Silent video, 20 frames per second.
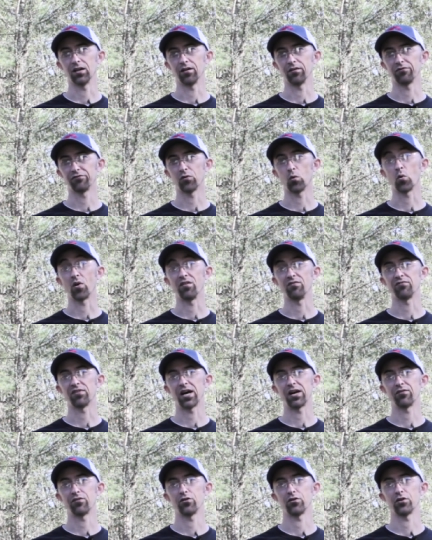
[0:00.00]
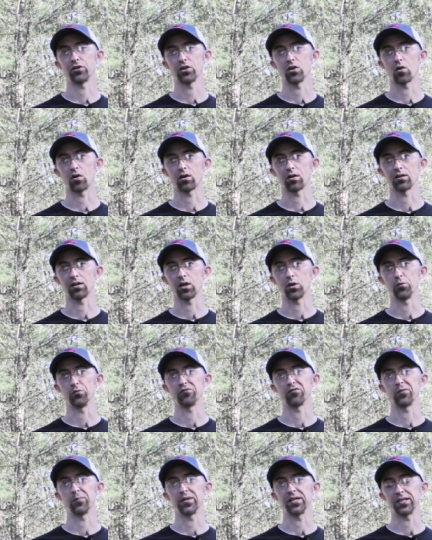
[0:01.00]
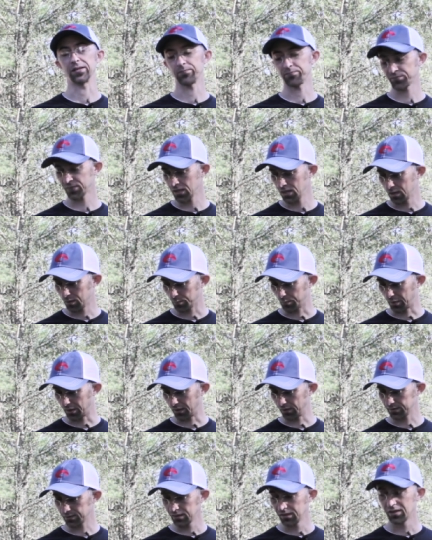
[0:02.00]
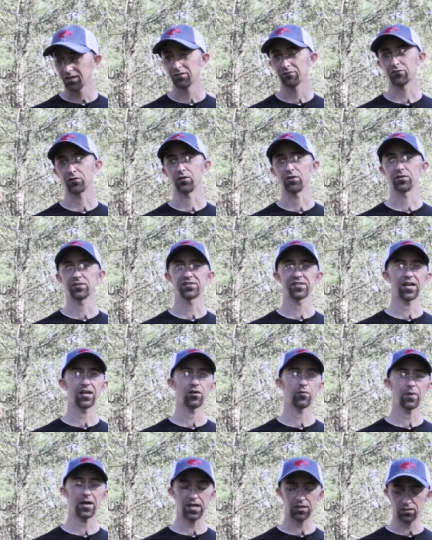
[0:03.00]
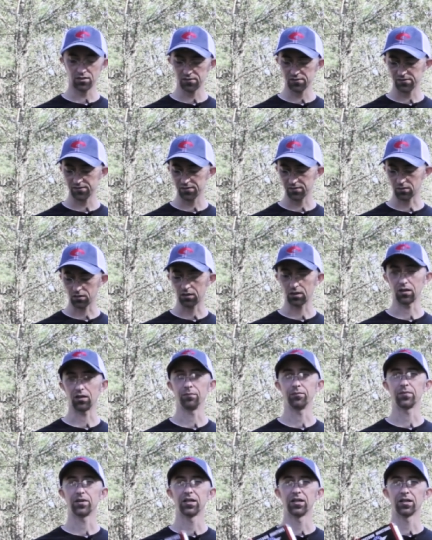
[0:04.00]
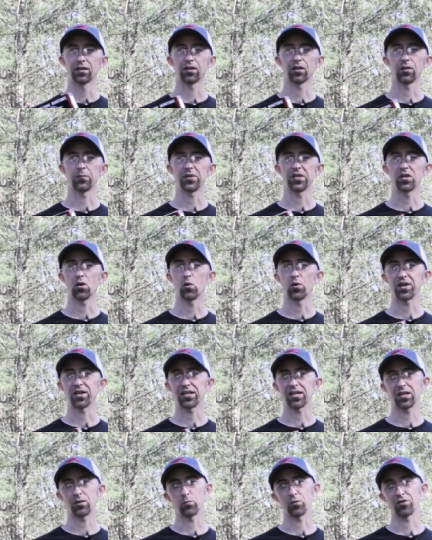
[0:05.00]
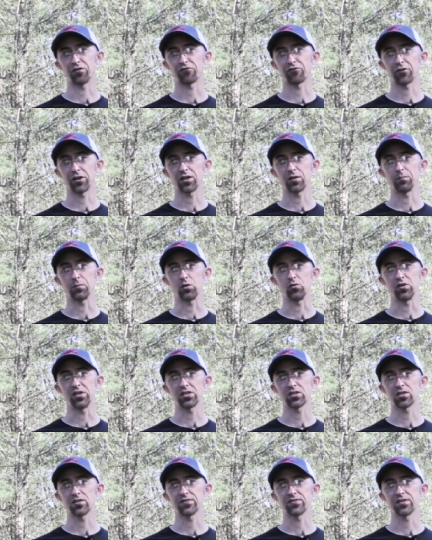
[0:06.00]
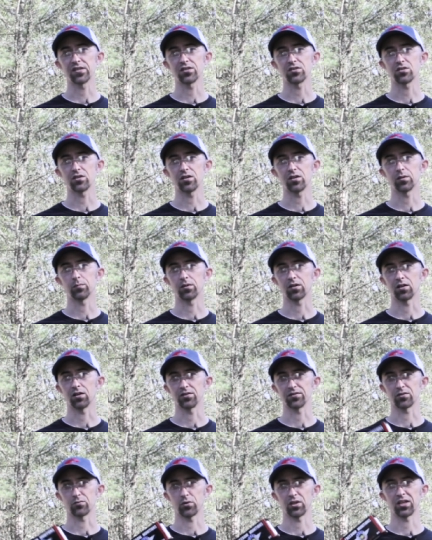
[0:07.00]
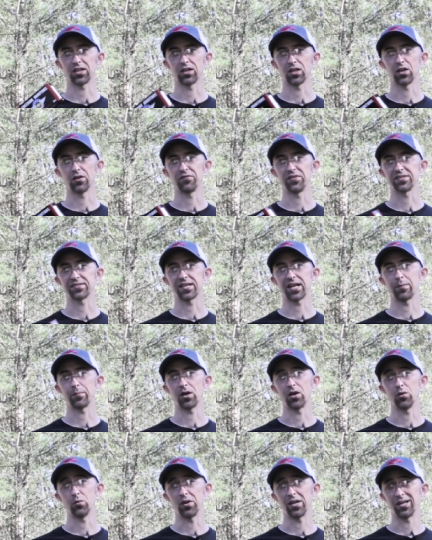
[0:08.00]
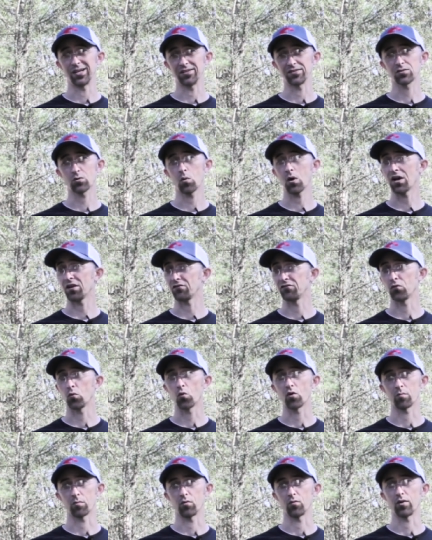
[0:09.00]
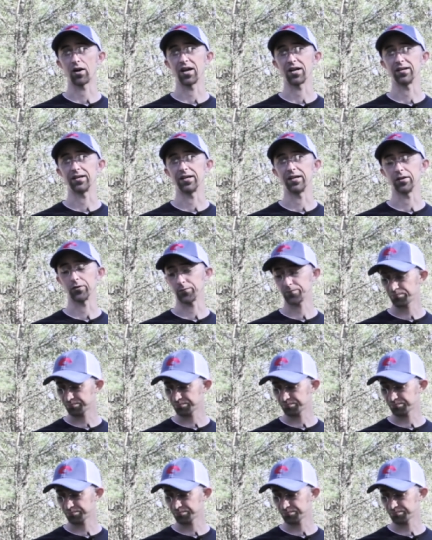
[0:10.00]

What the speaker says: 400 and 500 yard load for me. But for standard matches, I'm going to be going again with the Freedom Munitions this year because I really love this ammo and it's quite affordable right now.